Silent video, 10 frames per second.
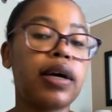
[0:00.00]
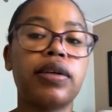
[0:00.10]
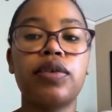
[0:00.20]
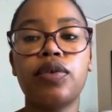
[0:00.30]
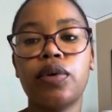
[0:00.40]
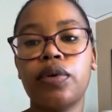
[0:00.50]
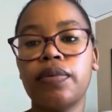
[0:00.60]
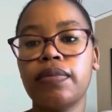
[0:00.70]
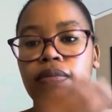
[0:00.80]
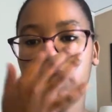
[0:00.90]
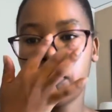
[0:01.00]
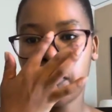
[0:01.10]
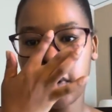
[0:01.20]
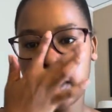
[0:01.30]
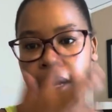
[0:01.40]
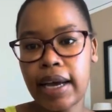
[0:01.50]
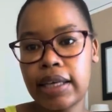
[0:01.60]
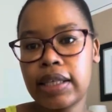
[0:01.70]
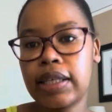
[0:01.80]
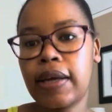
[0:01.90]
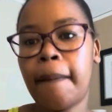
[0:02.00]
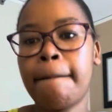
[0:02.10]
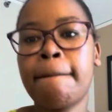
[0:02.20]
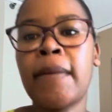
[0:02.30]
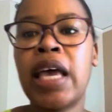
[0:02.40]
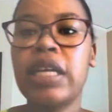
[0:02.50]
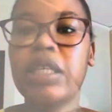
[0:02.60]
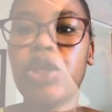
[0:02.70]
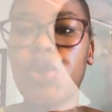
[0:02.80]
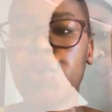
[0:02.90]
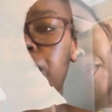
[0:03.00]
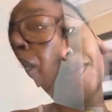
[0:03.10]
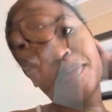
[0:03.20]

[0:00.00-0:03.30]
So ready guys, see you soon.